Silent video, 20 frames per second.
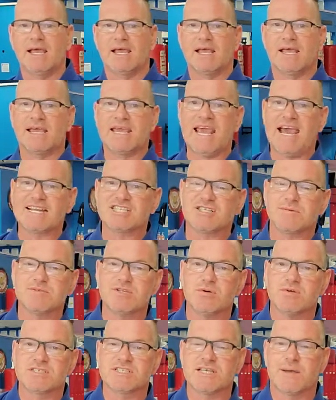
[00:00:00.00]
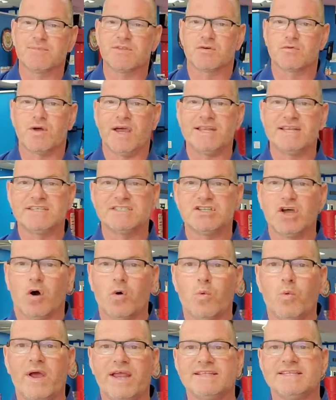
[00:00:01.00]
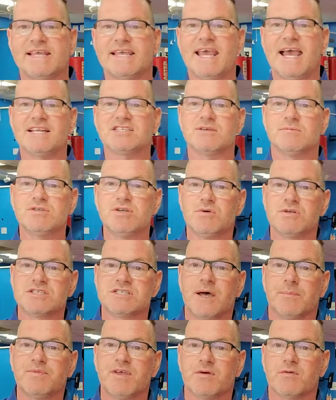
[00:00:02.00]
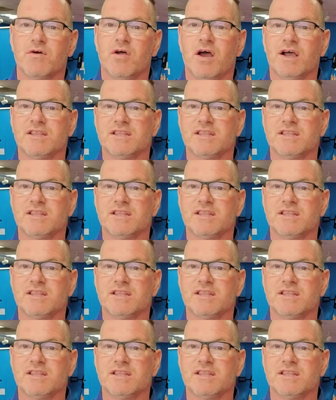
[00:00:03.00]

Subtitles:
Catch them doing something right and don't wait to catch them doing something wrong.